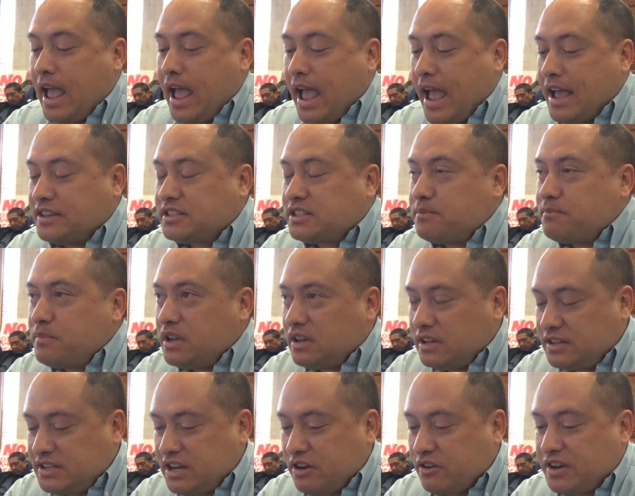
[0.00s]
As the
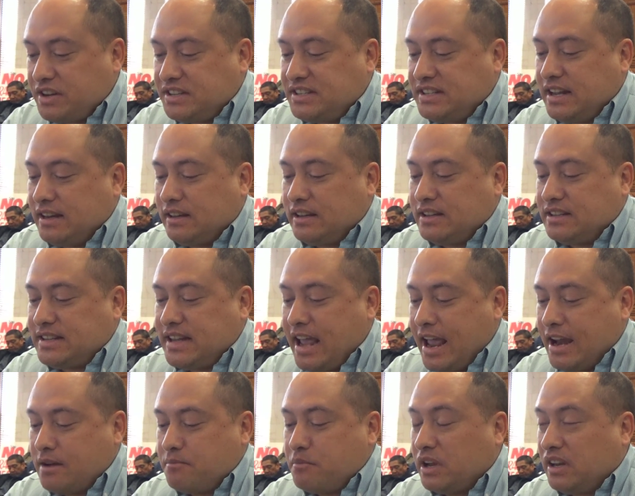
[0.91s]
military settlers
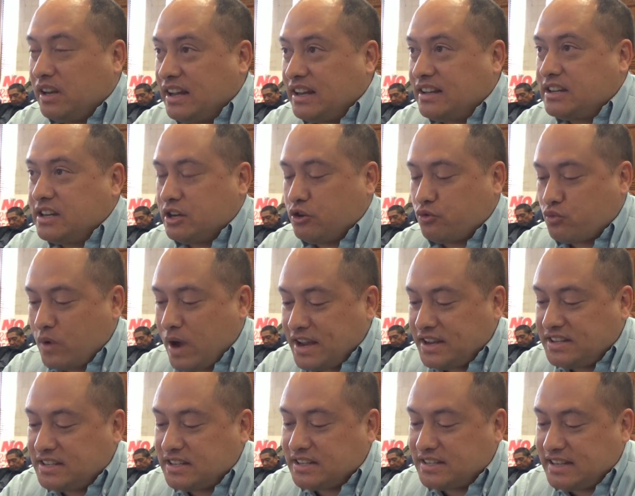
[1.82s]
had a malignant
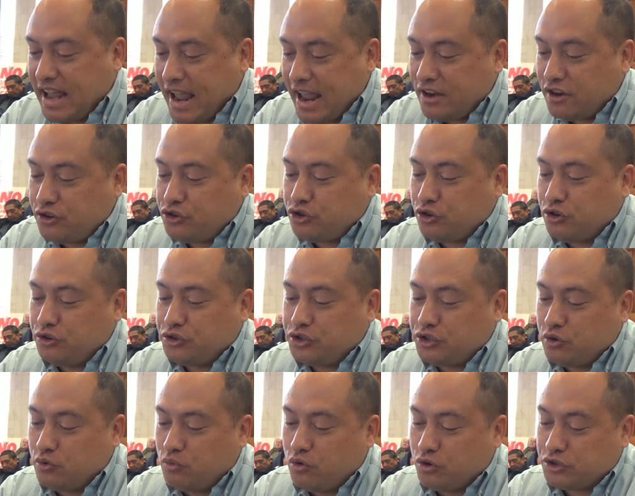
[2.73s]
racist attitudes
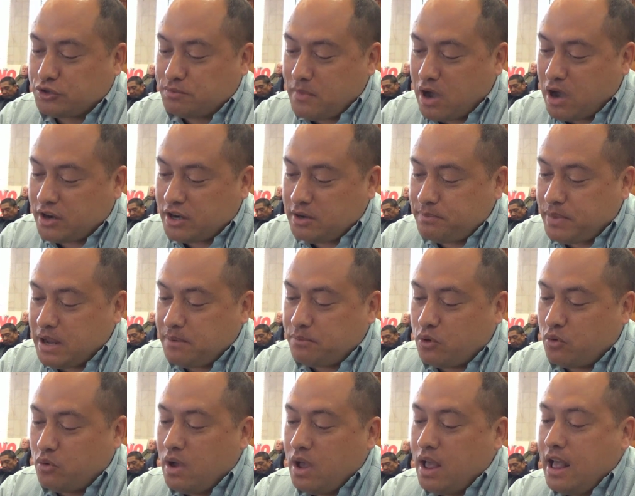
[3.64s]
towards Māori
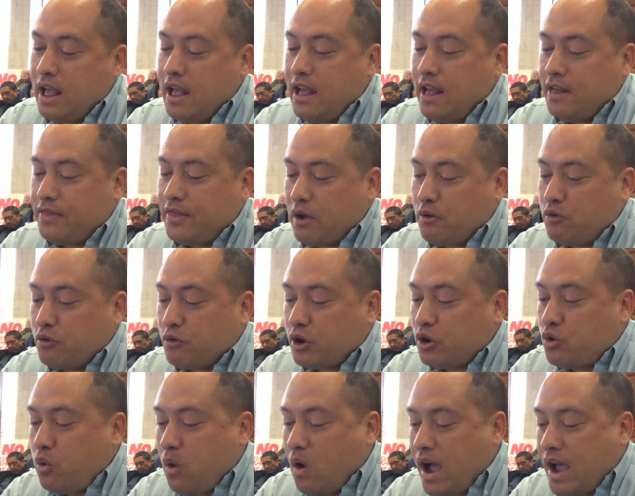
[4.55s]
people, they were
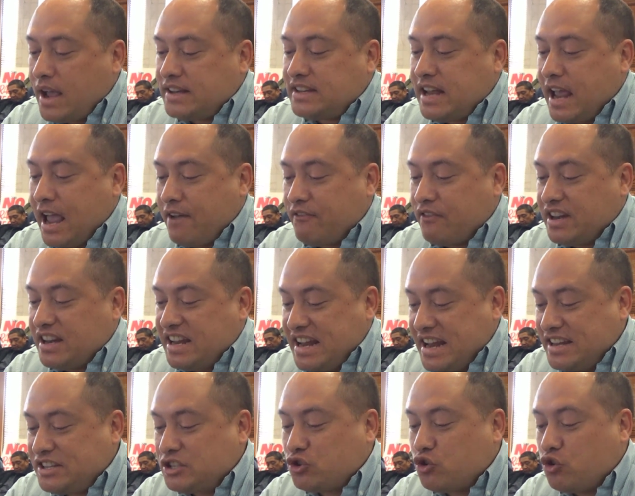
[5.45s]
required to have an
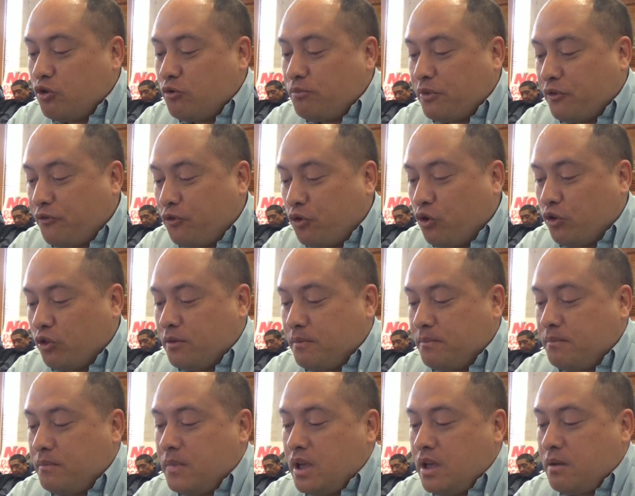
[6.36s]
escort before
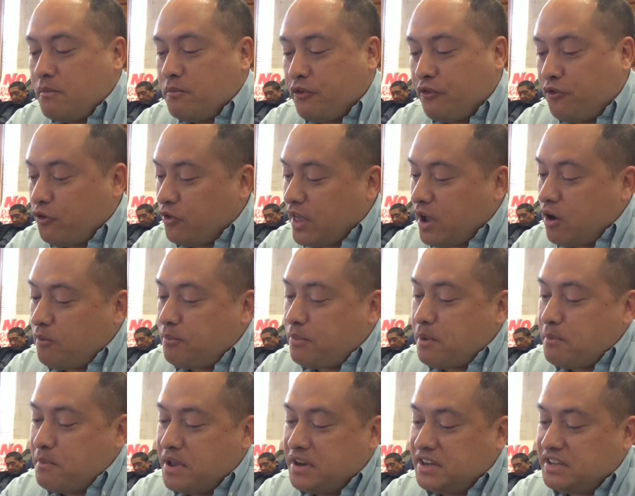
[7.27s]
them before they were
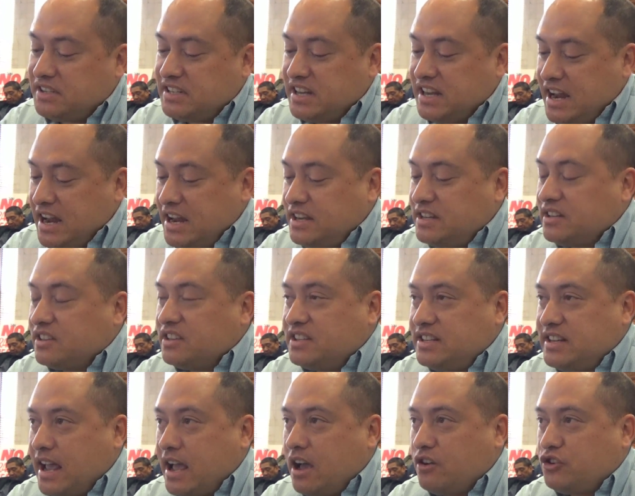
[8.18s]
permitted to enter the
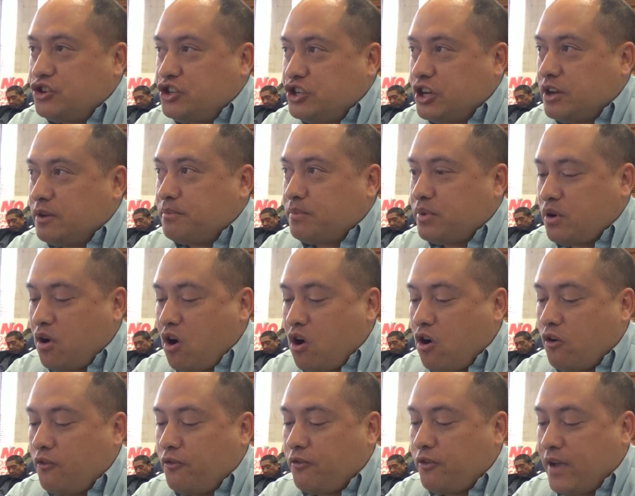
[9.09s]
township
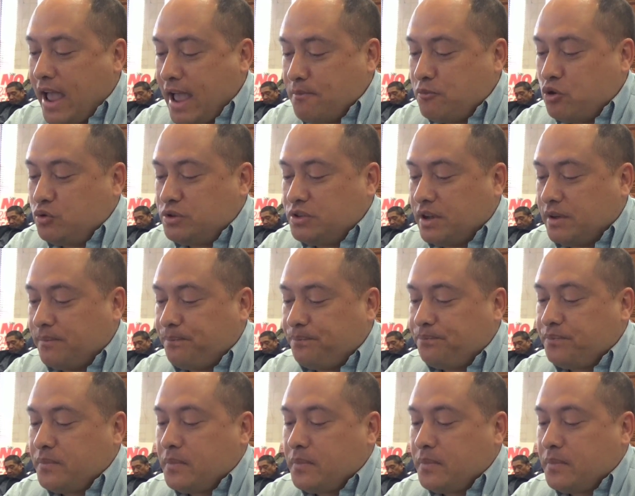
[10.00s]
of Hamilton.